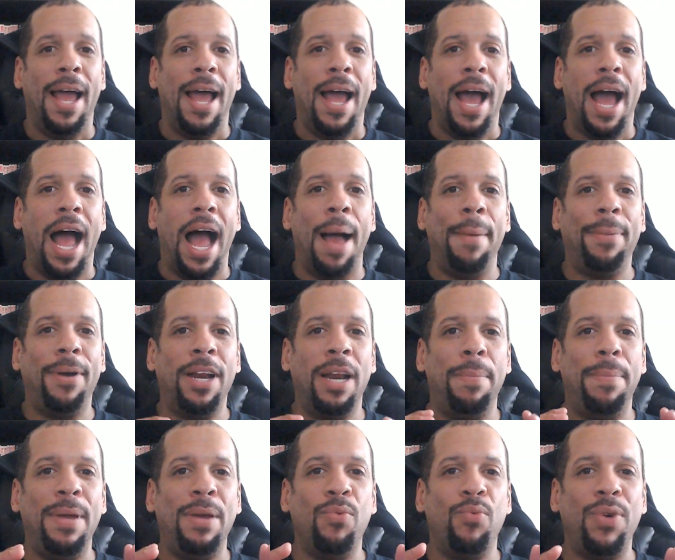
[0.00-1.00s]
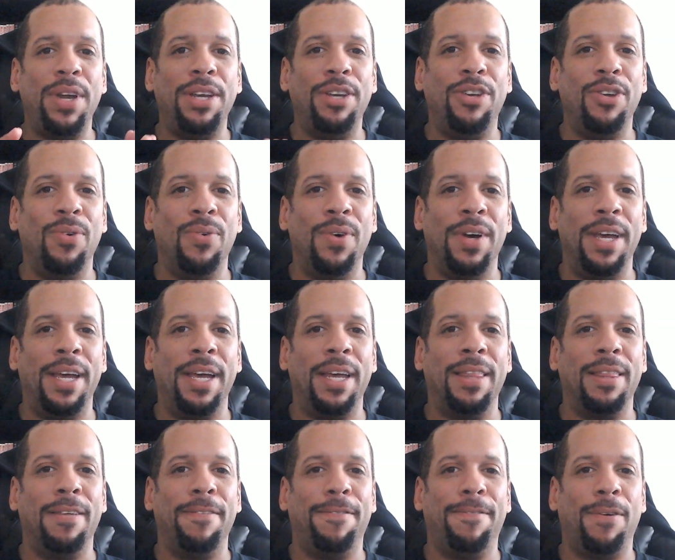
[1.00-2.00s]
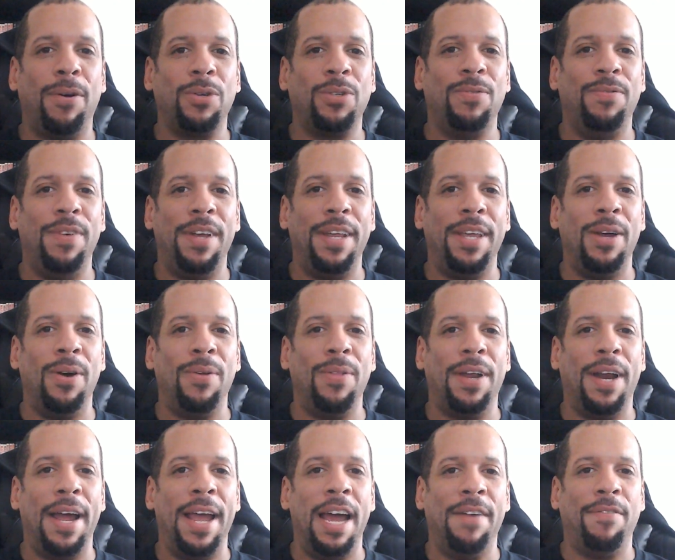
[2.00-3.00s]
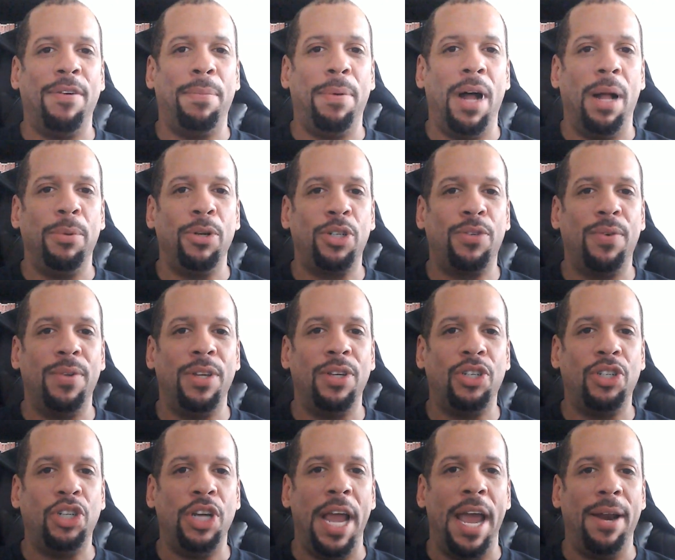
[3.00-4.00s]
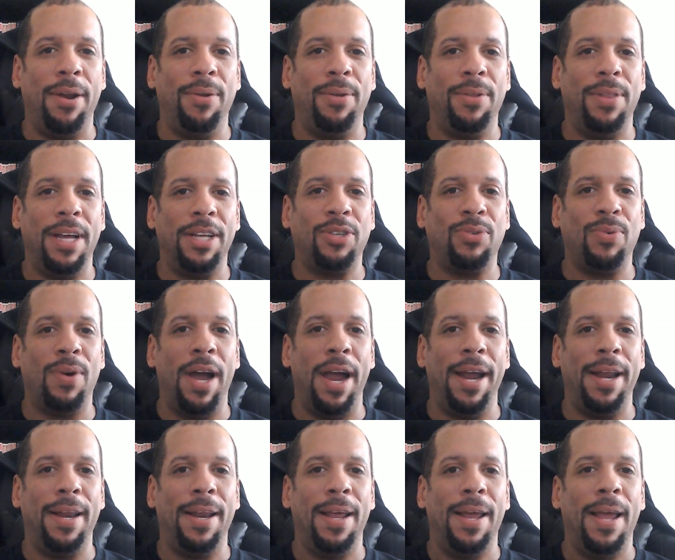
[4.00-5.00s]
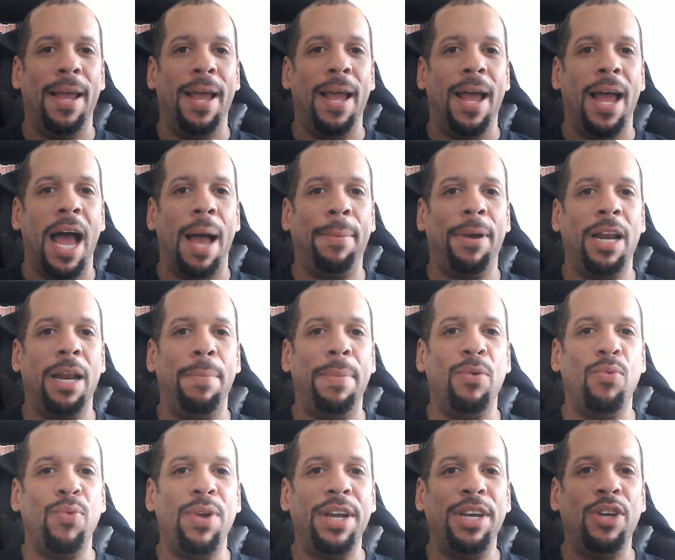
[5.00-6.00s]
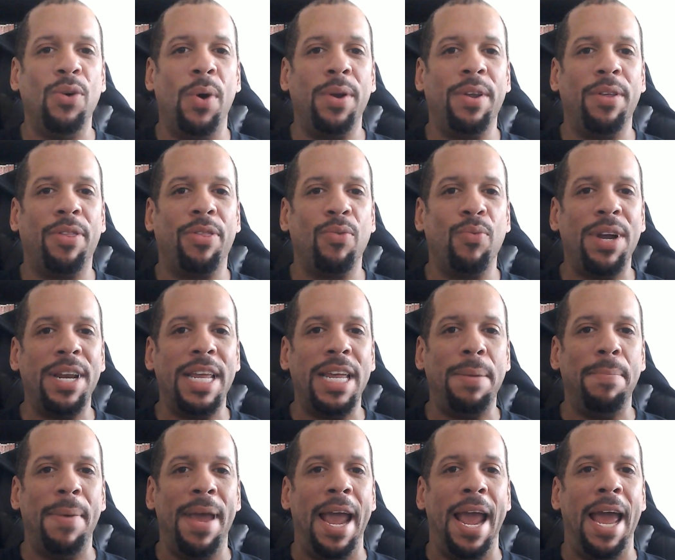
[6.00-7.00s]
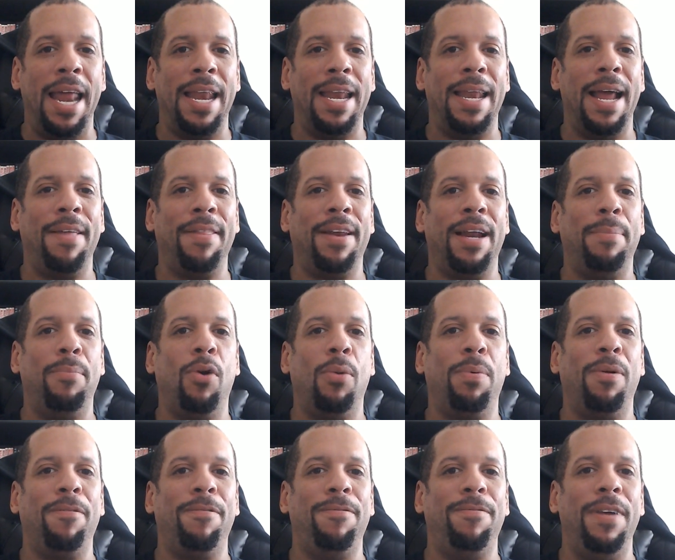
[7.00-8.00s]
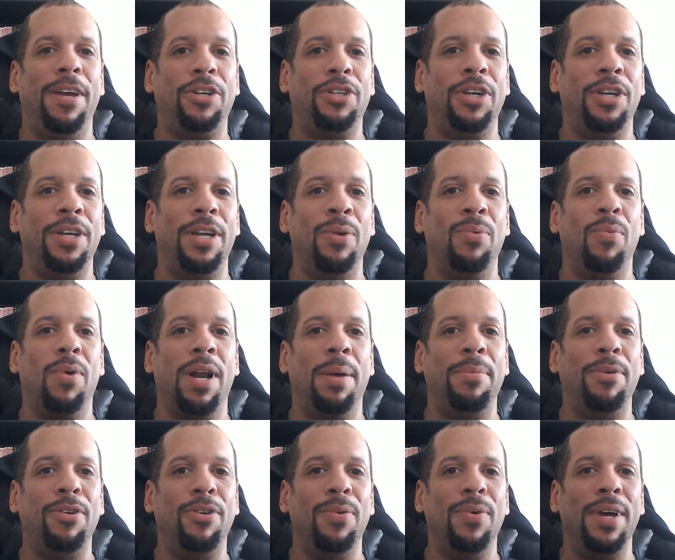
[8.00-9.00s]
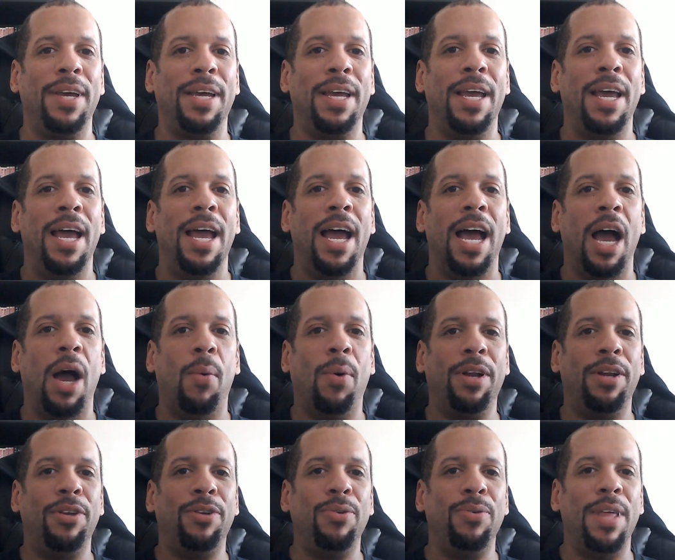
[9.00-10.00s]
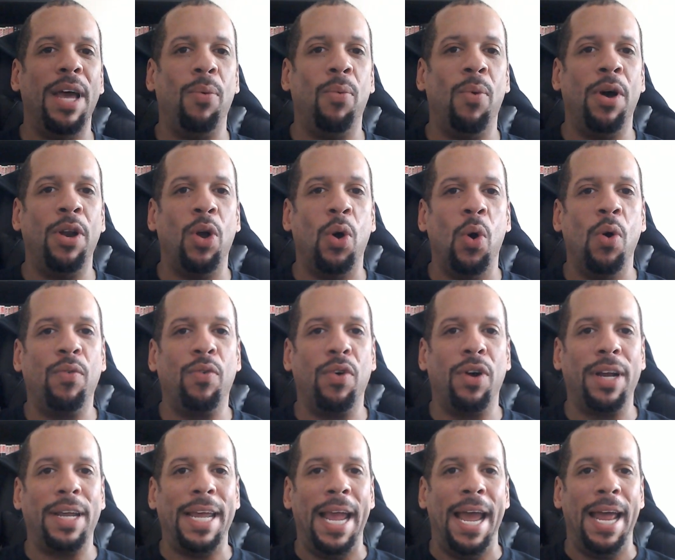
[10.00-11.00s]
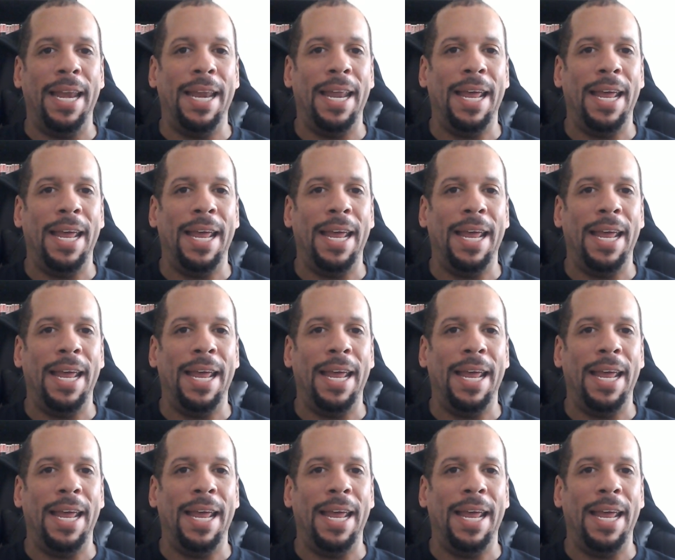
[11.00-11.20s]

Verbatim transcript: I'm going to be redoing the first video that I ever published for this channel. That's right. I'm going to be redoing the 3D Man. Now that I'm more proficient in what I'm doing, I wanted to do that one over again.